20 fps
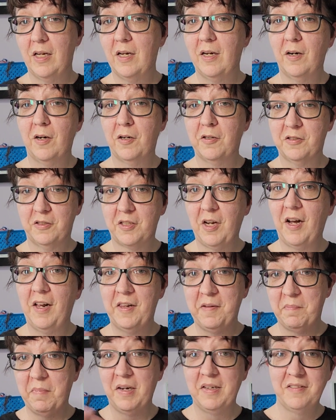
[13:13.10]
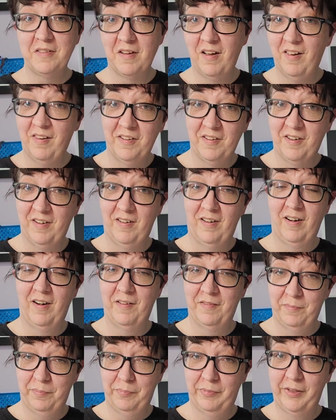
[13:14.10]
her style and my style
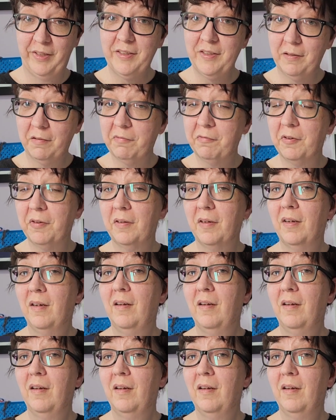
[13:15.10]
are pretty different,